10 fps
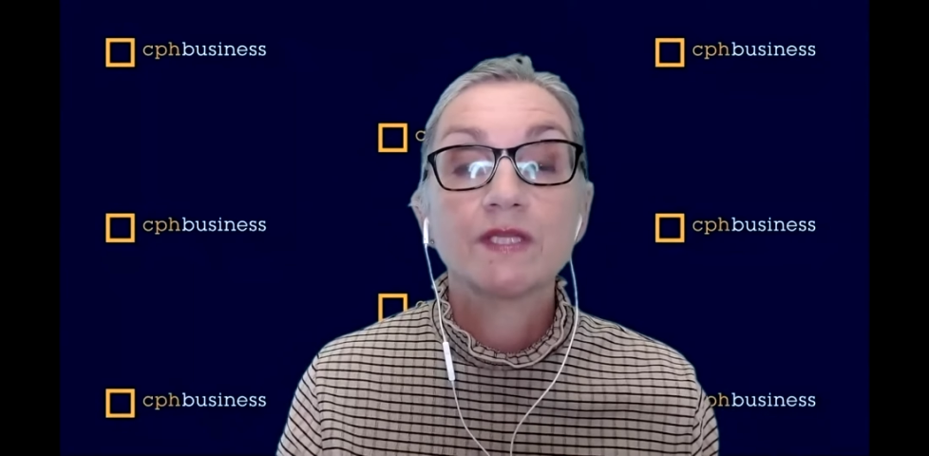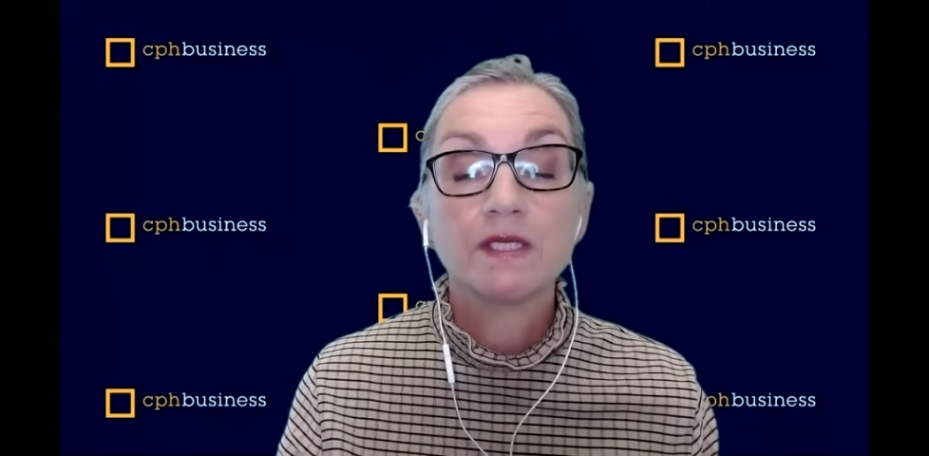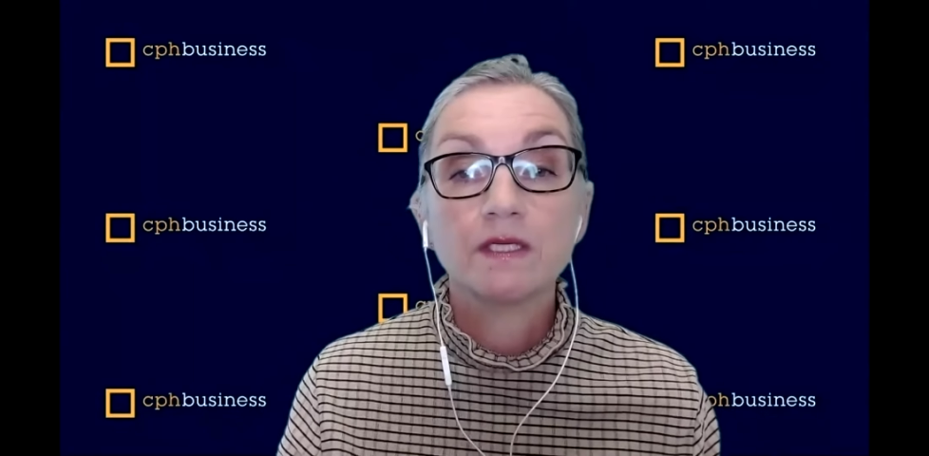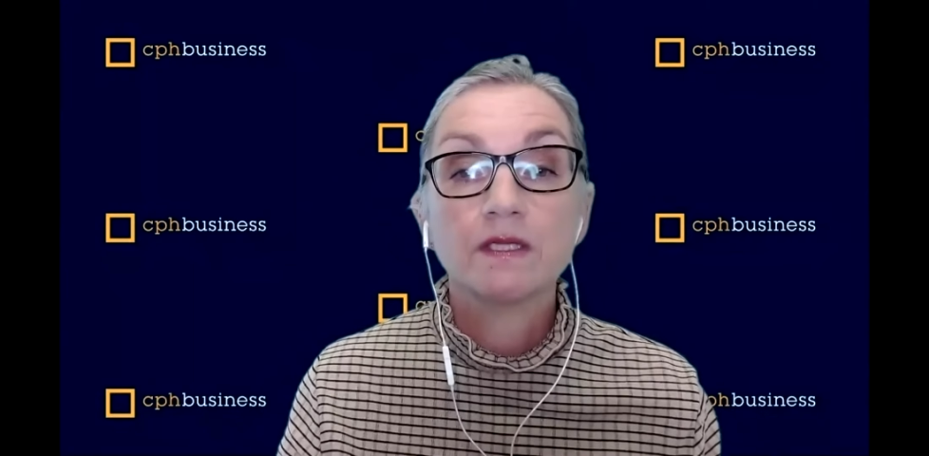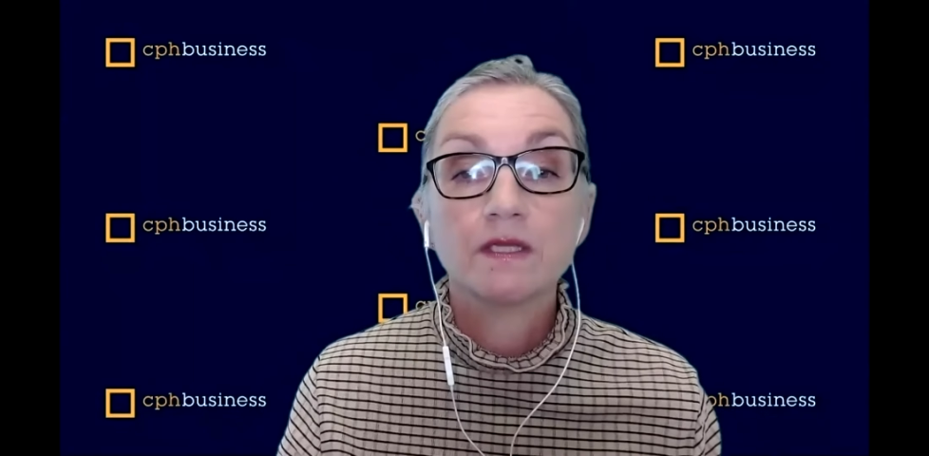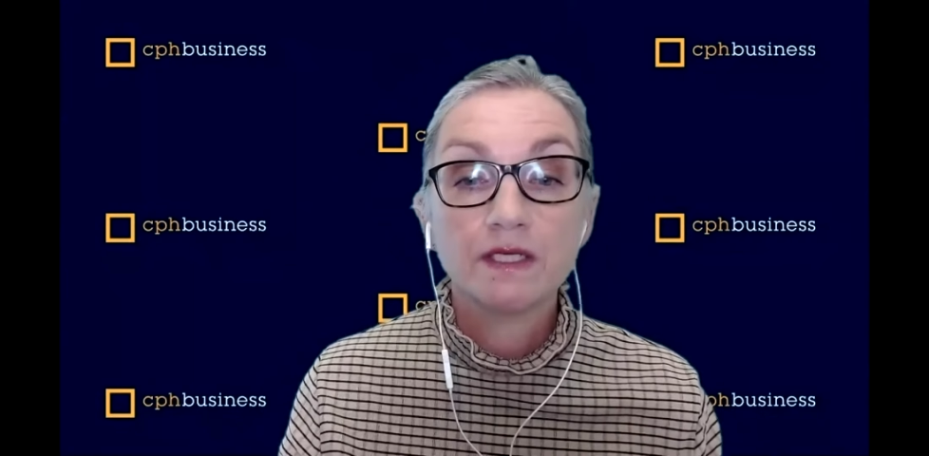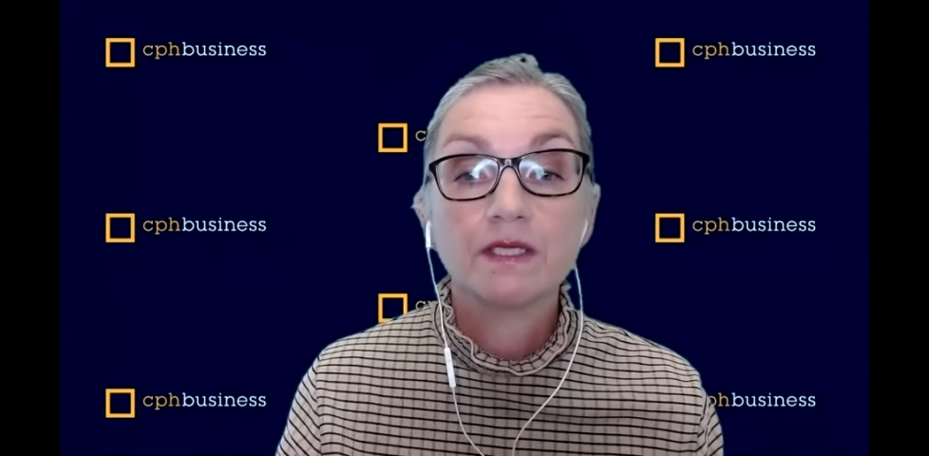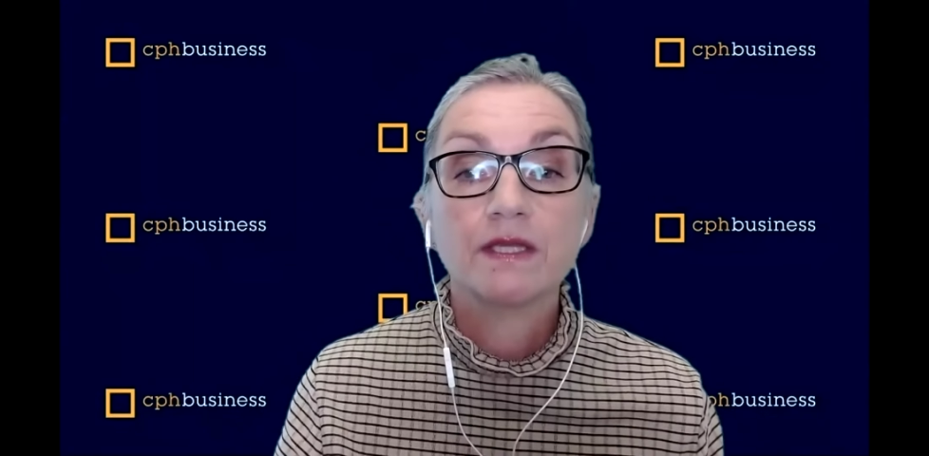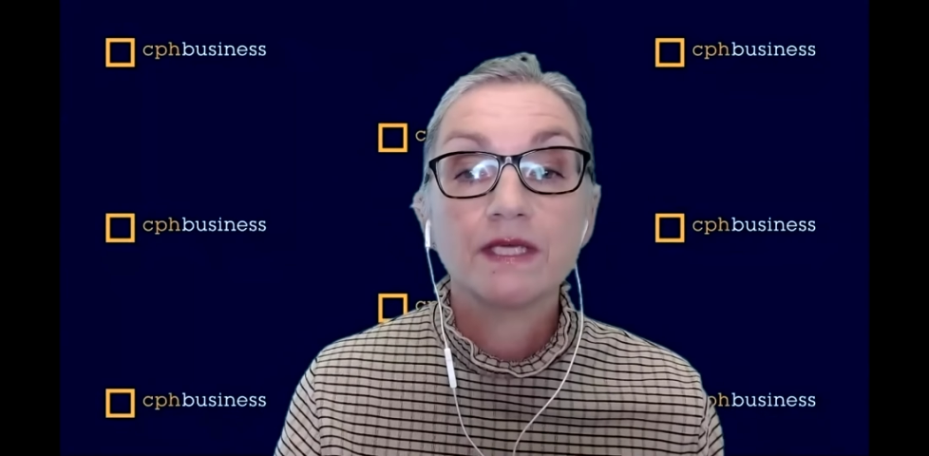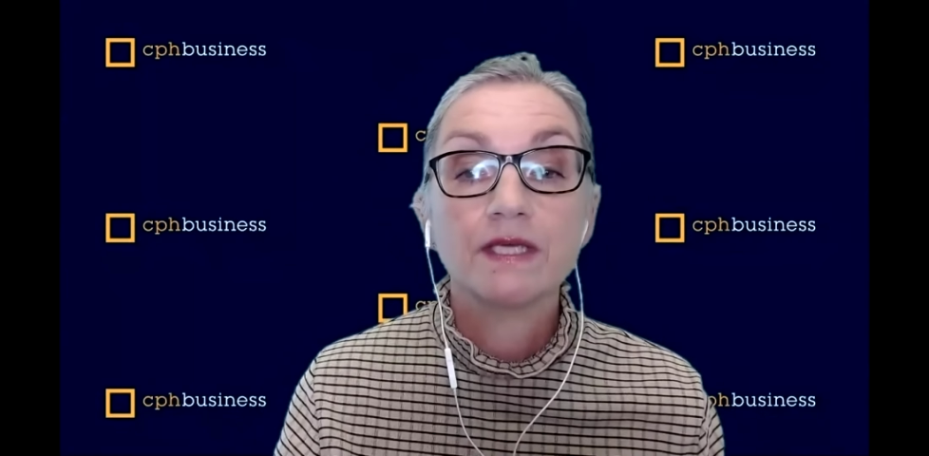
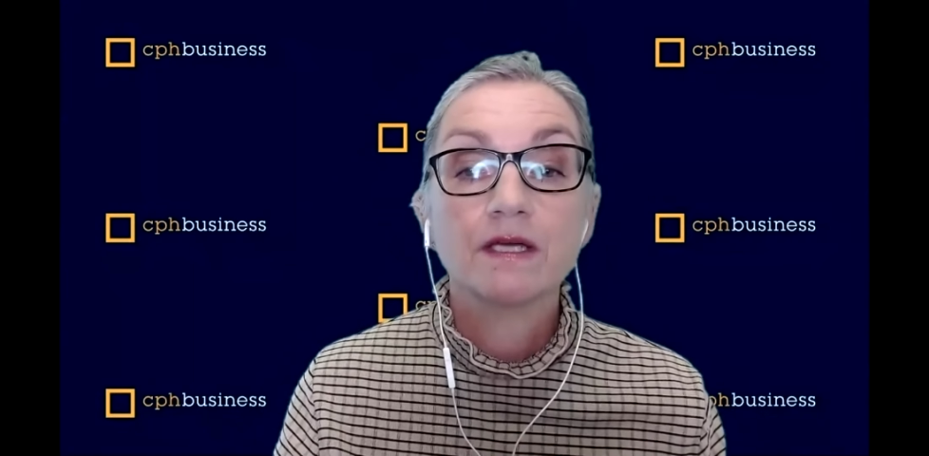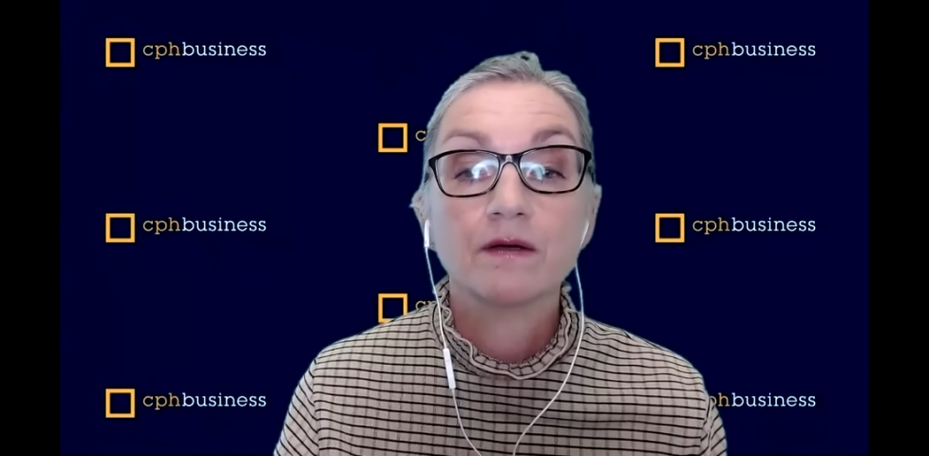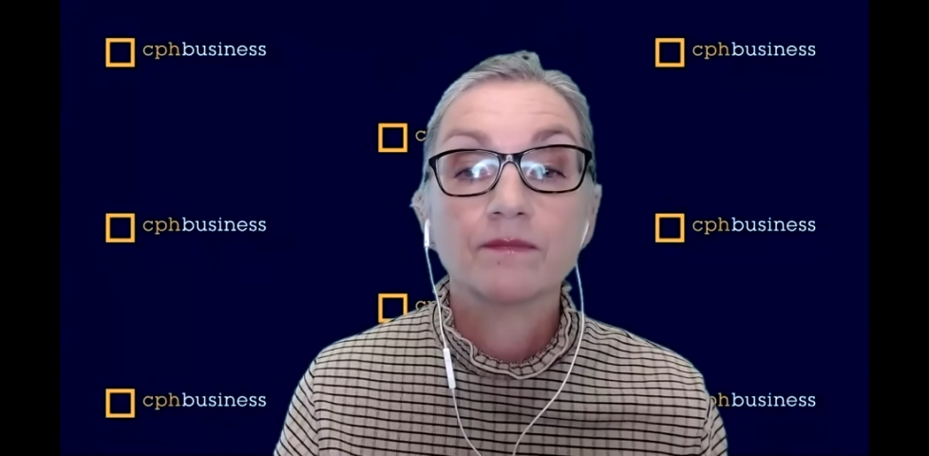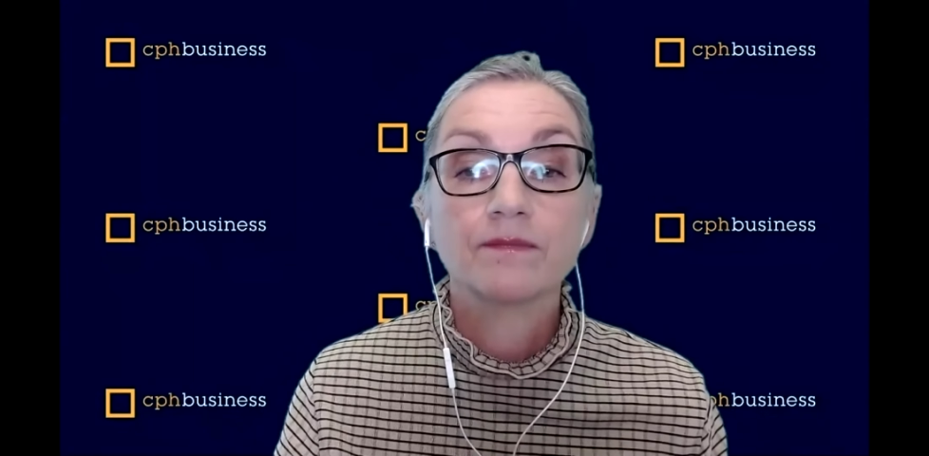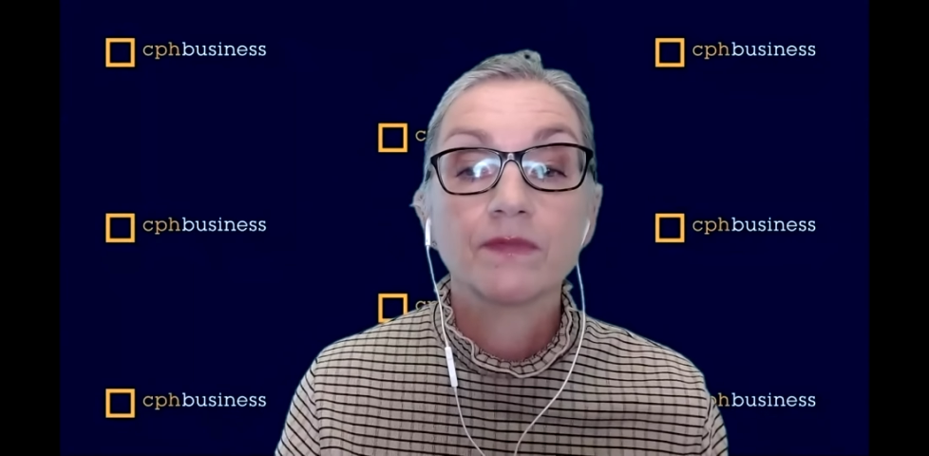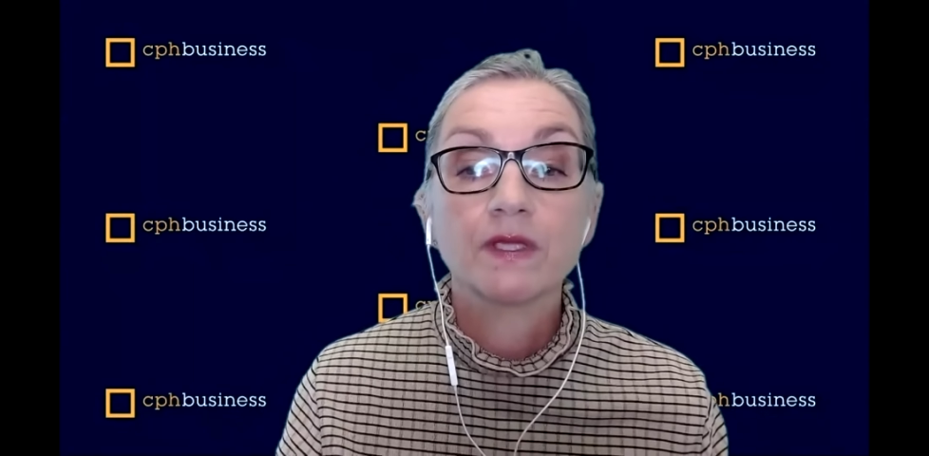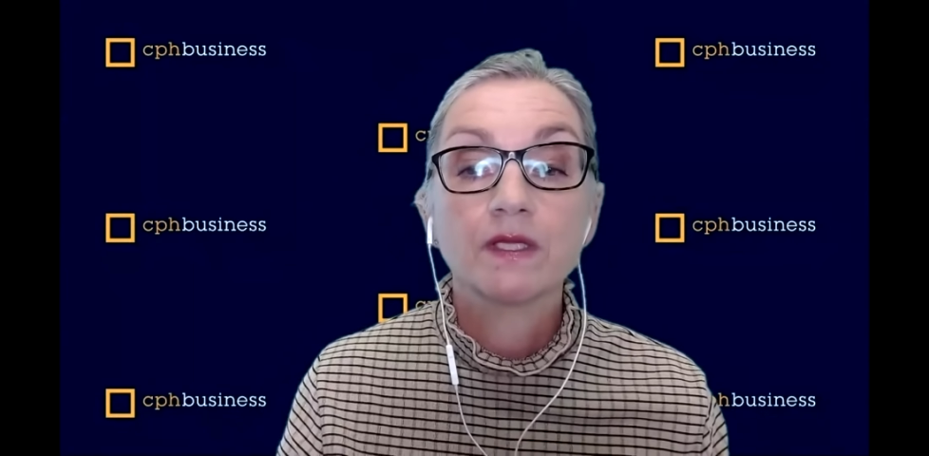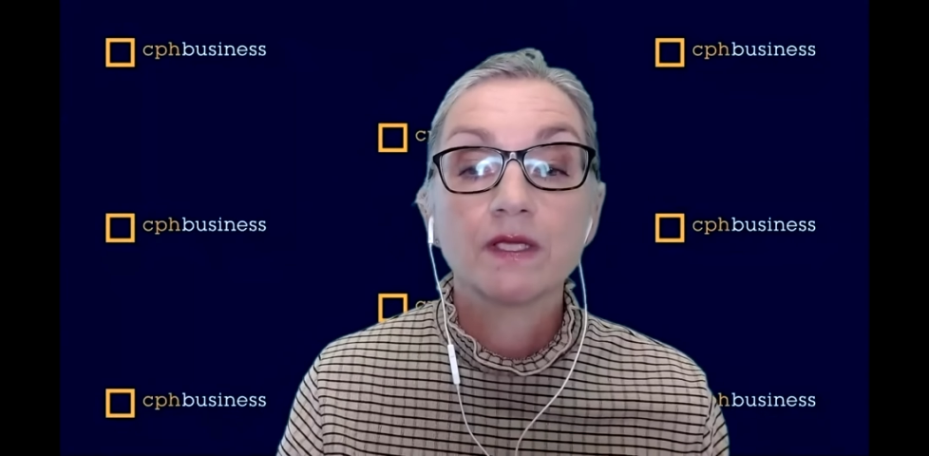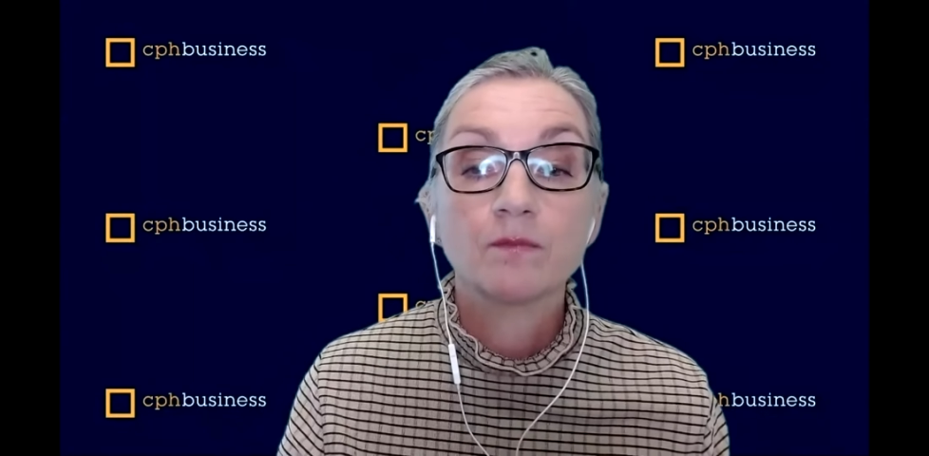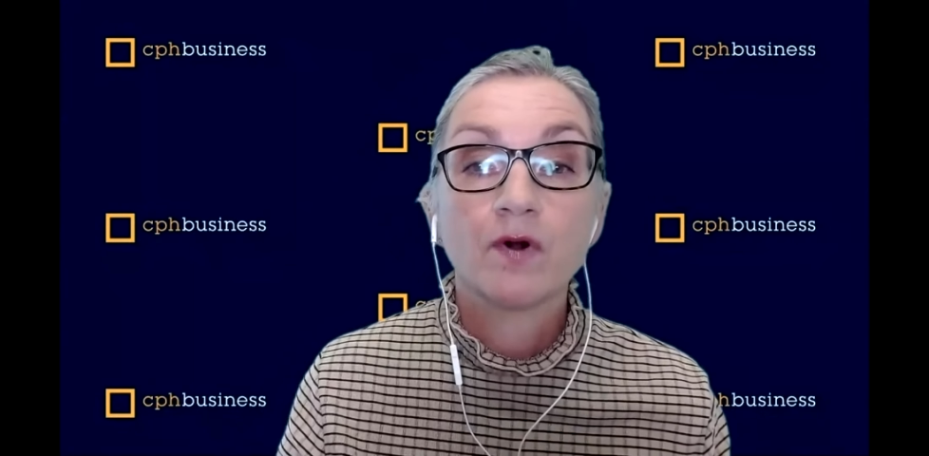the